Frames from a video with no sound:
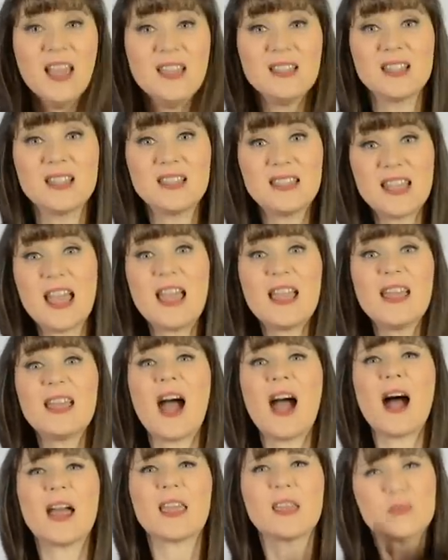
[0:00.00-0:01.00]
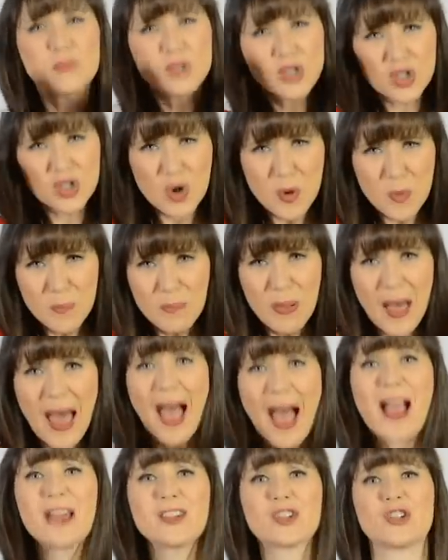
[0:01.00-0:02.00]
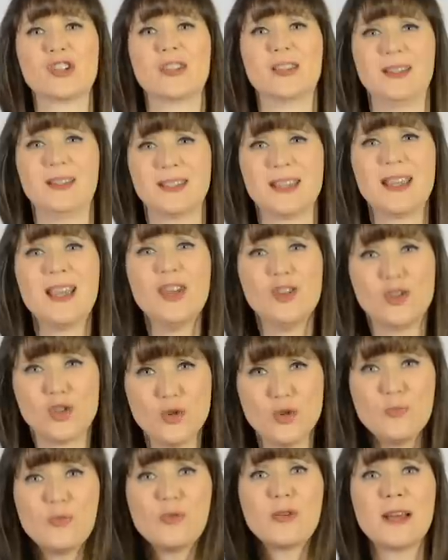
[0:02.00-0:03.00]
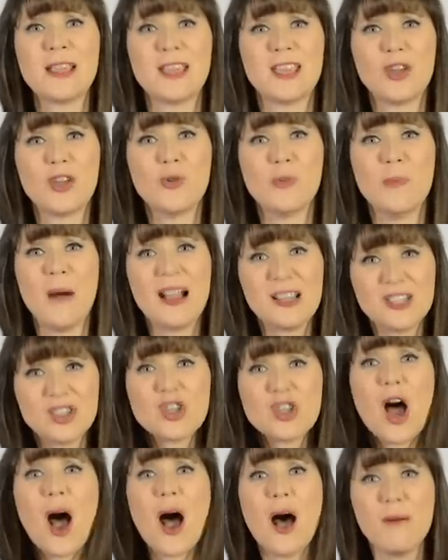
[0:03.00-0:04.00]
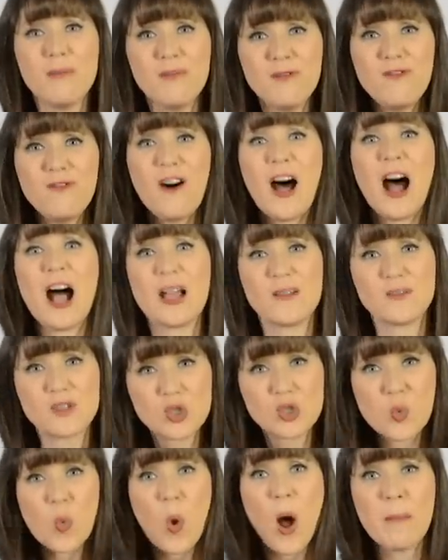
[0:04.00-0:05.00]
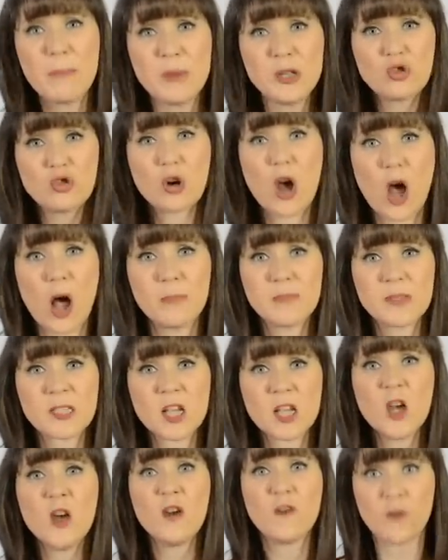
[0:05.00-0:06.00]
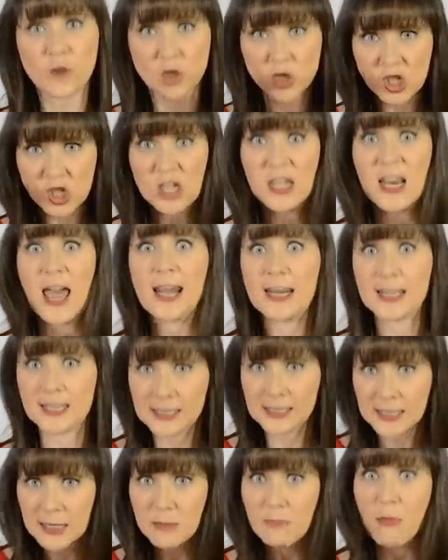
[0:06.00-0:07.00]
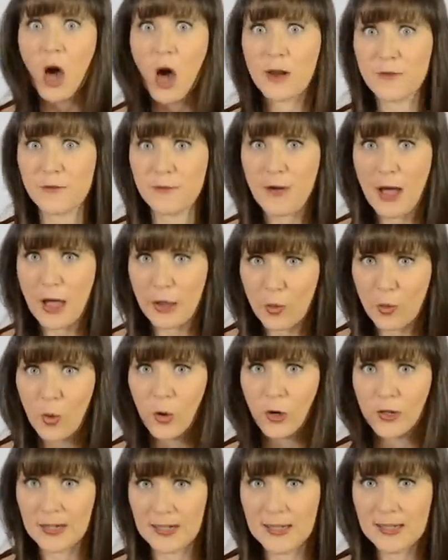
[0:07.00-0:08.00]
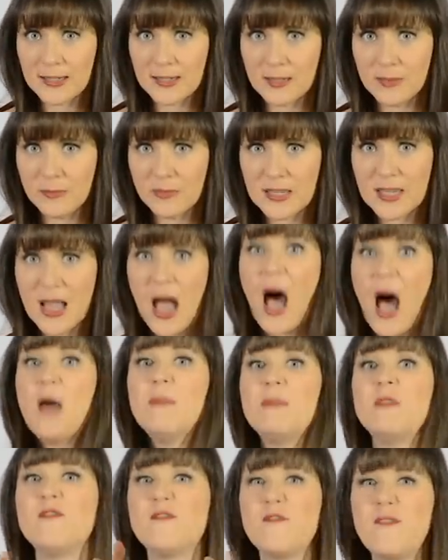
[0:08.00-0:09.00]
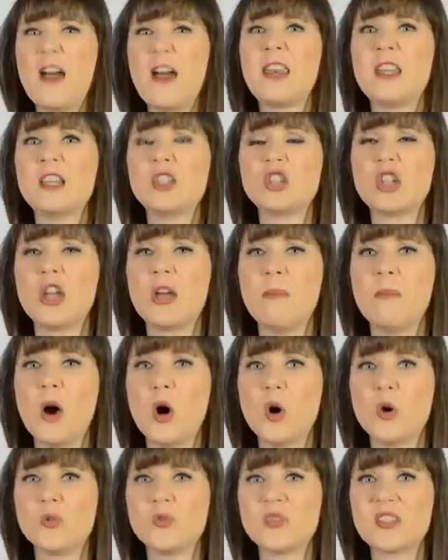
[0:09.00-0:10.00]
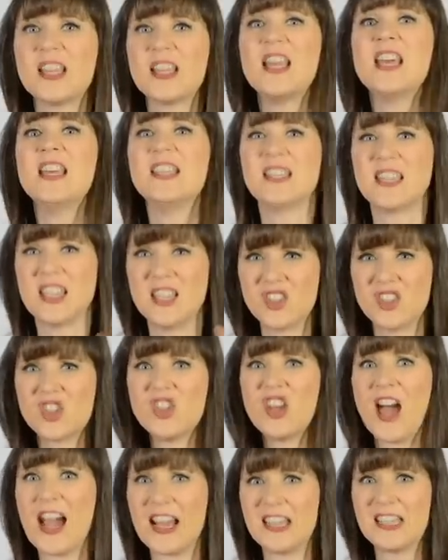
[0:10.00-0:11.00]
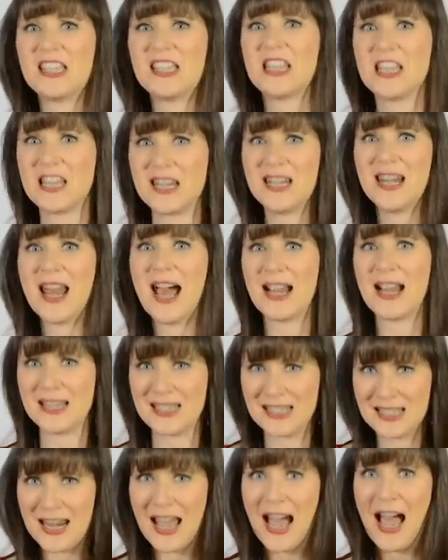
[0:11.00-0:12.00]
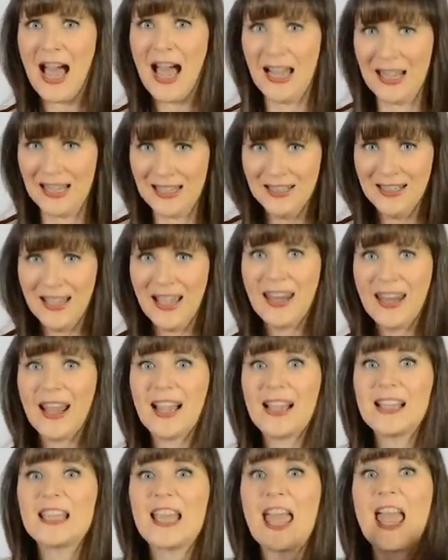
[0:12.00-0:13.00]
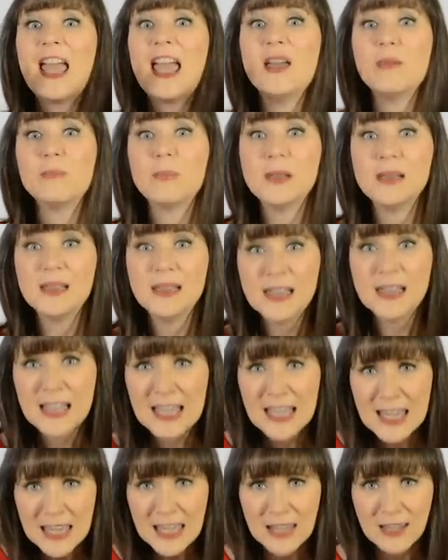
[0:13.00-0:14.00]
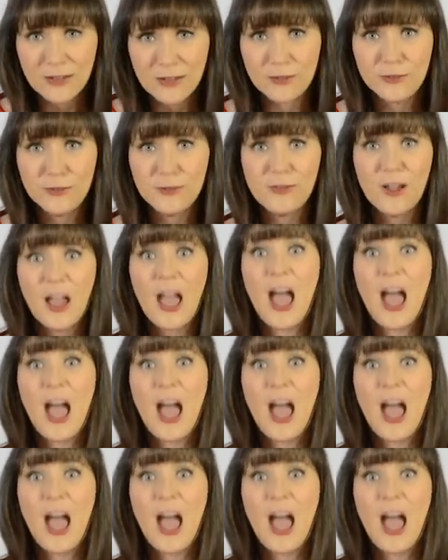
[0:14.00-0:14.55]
Today, I am so passionate to bring you my top five swap and drops for genetically modified organisms. I've been fighting GMOs since 1999, and I can't believe